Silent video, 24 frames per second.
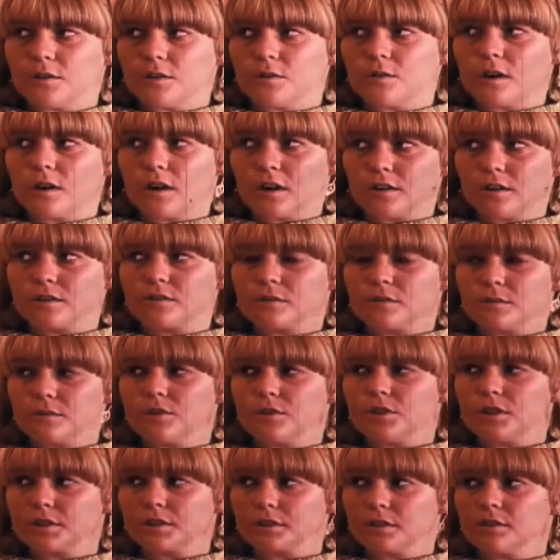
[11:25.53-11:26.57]
you are
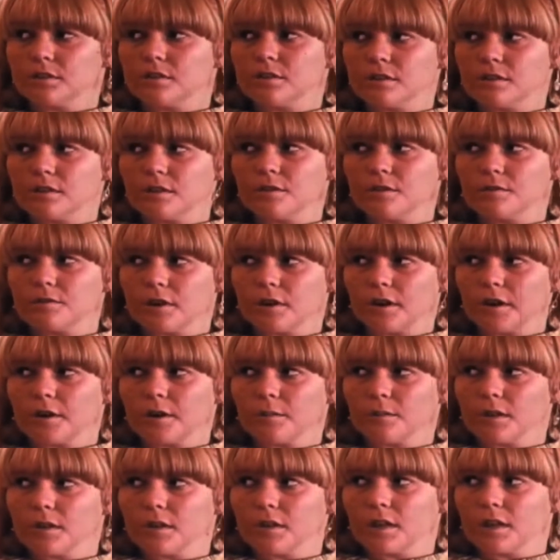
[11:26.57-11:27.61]
subjected to the
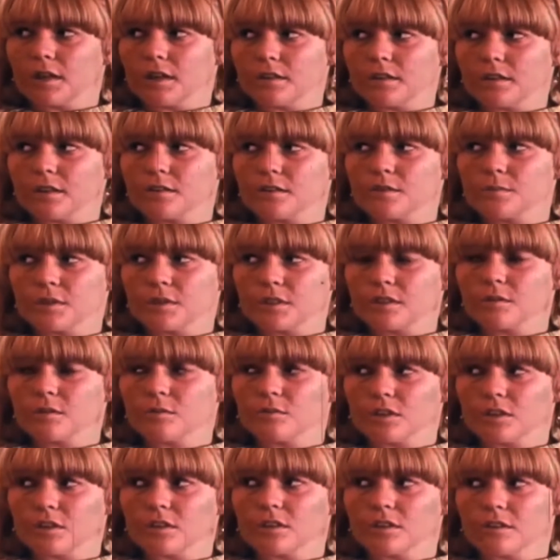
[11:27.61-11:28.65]
environment and it does become
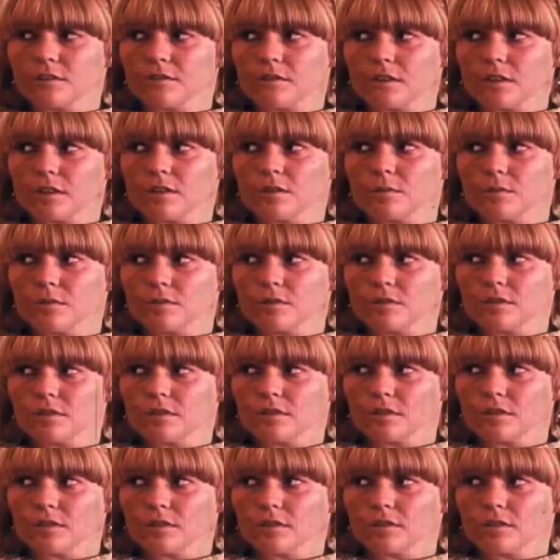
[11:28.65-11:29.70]
readily available to
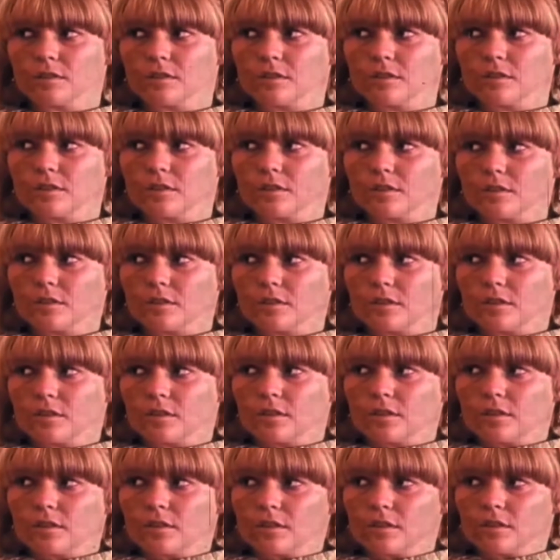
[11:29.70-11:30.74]
you. That's the
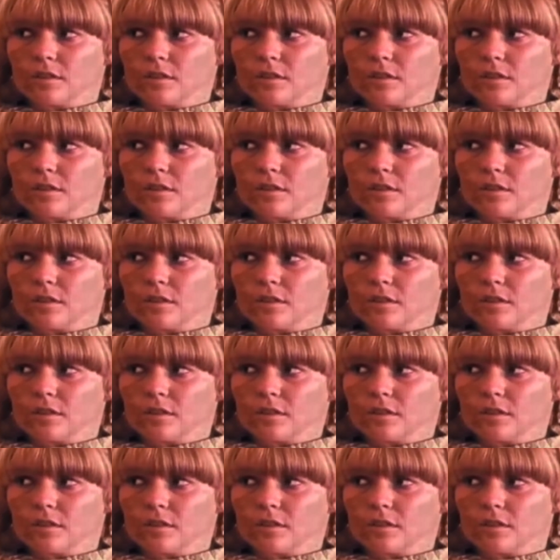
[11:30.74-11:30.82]
way it